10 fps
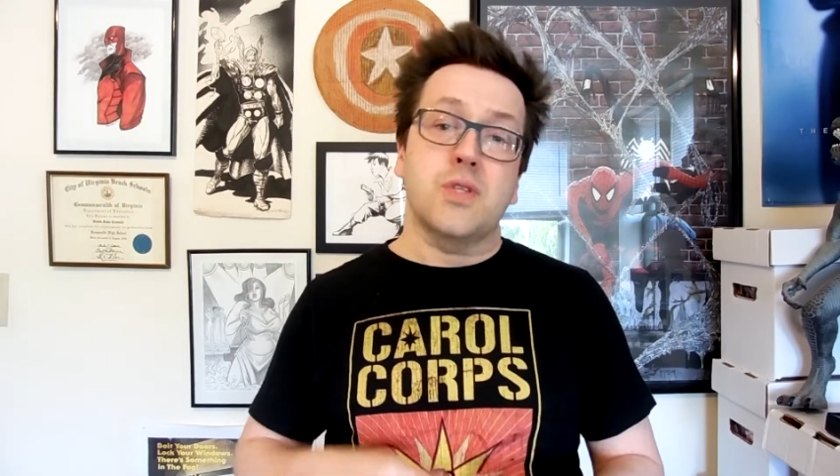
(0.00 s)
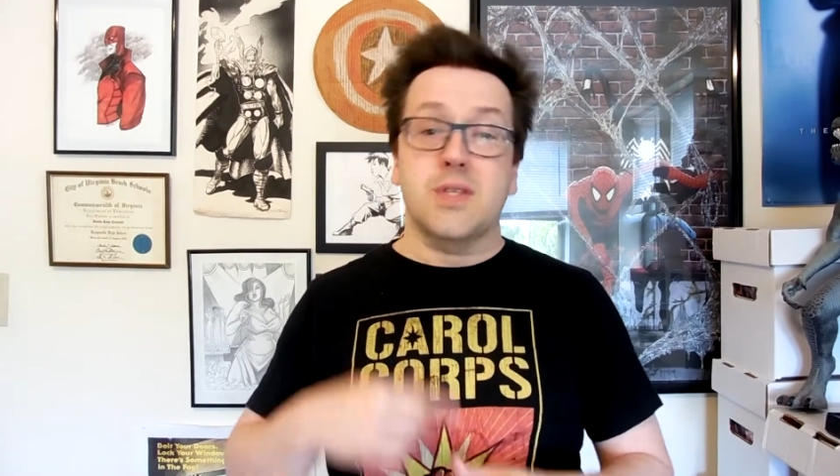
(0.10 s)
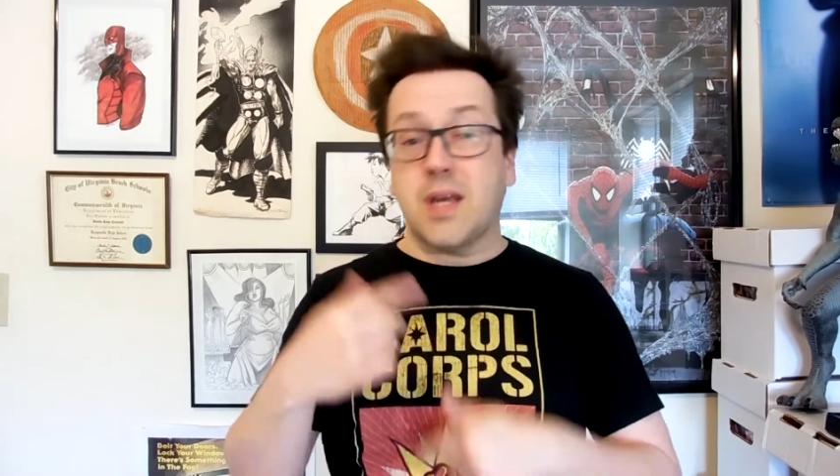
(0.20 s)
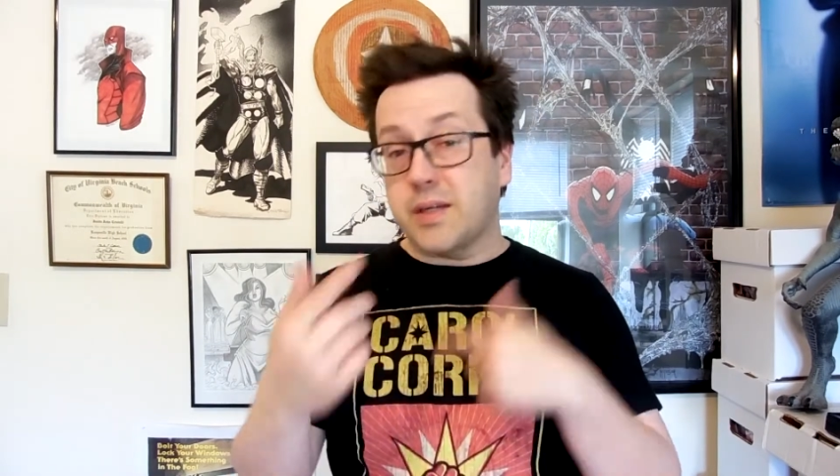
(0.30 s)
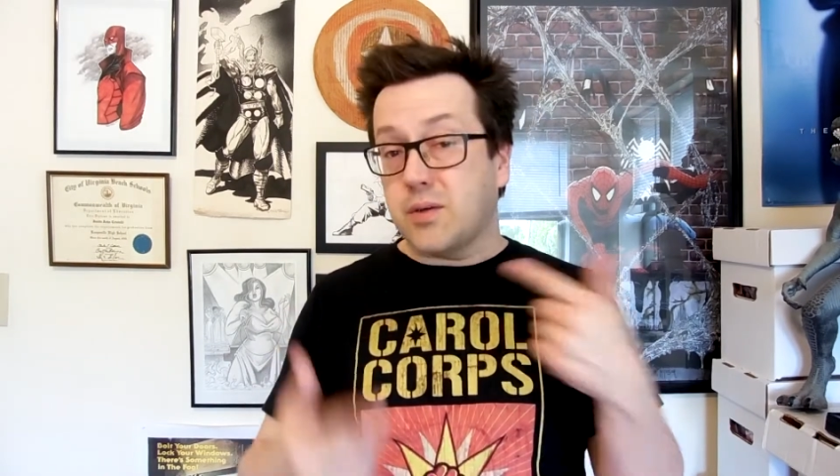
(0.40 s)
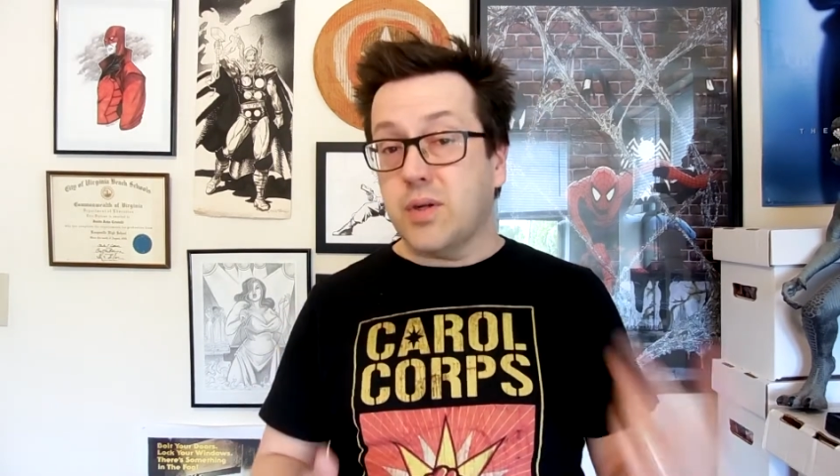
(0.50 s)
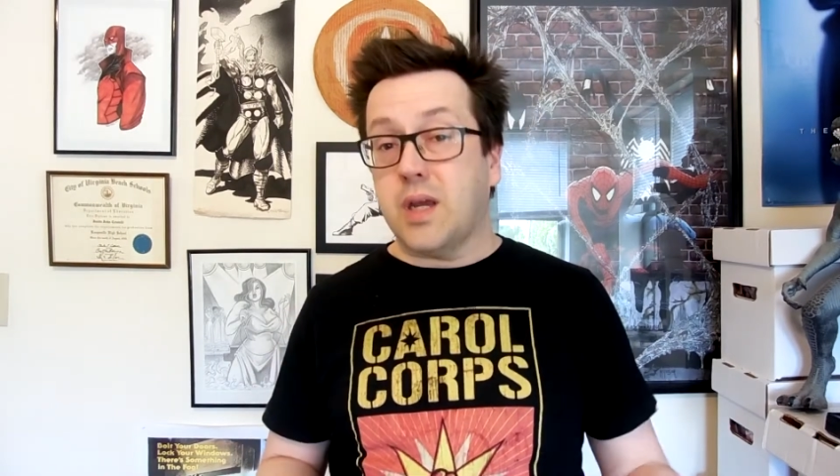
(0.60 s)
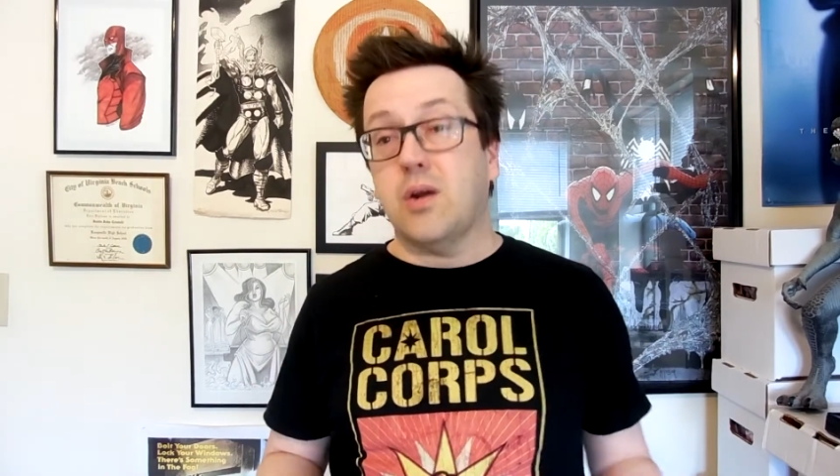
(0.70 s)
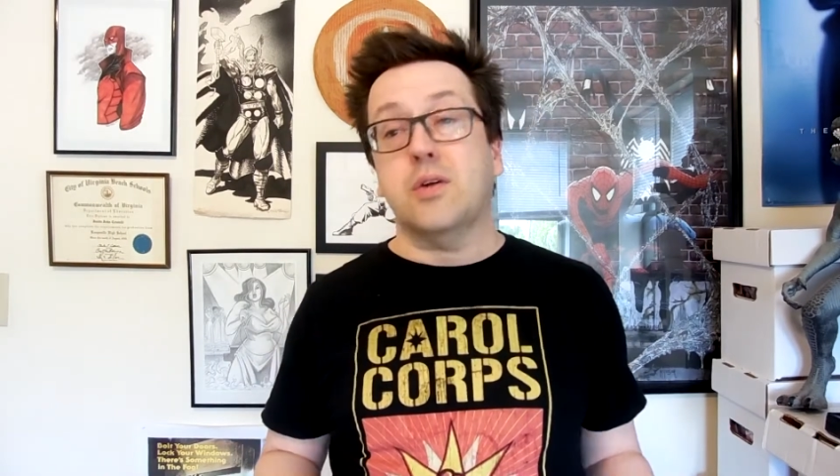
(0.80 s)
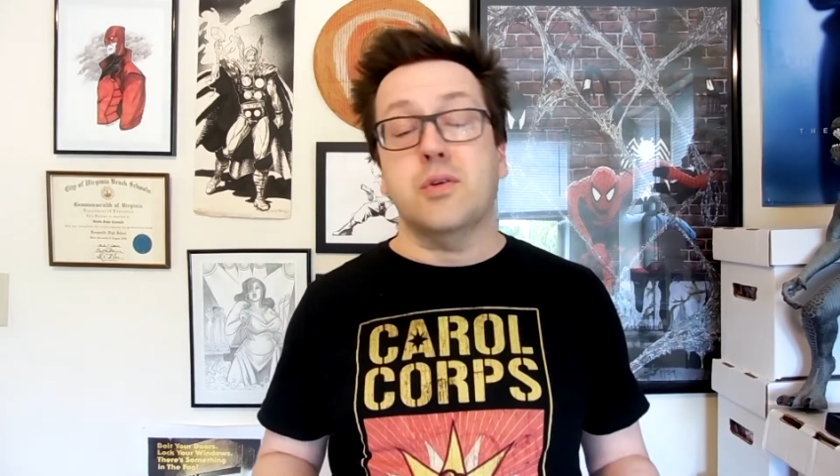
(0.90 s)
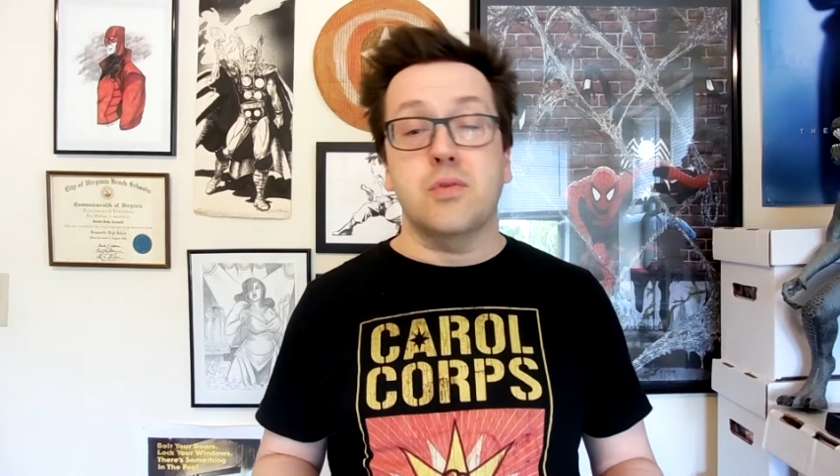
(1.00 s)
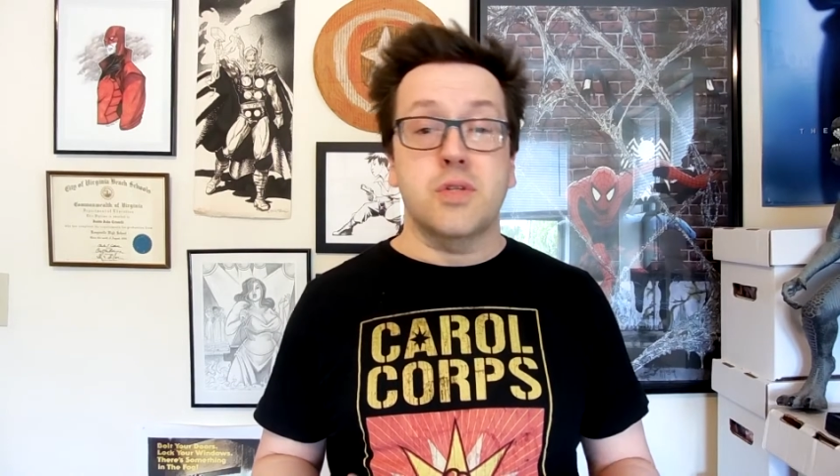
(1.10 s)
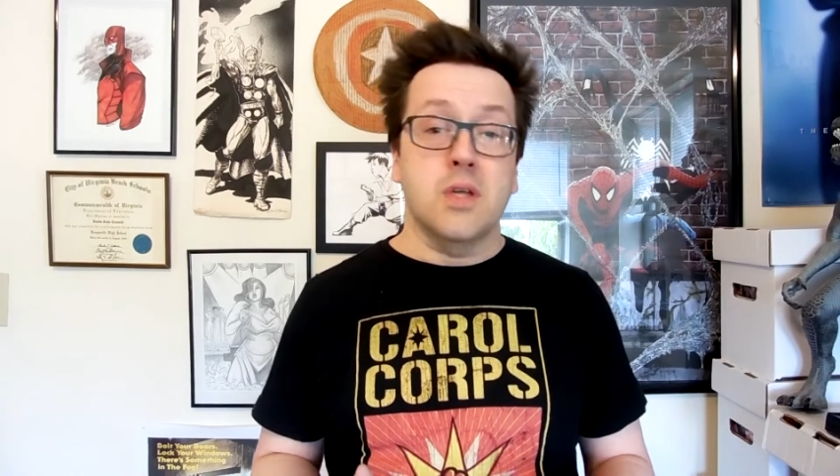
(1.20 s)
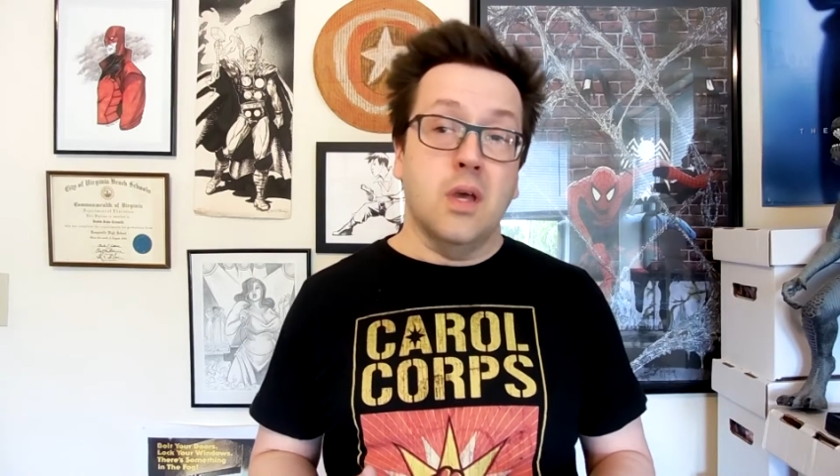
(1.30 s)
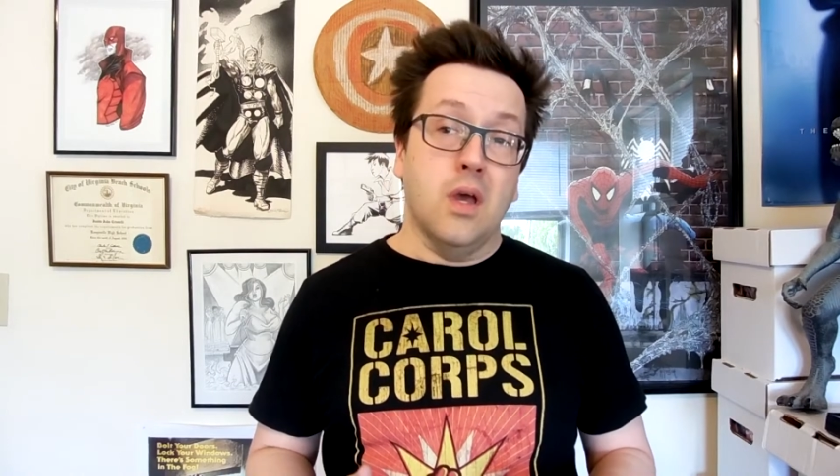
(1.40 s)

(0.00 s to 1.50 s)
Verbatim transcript: the secondary characters,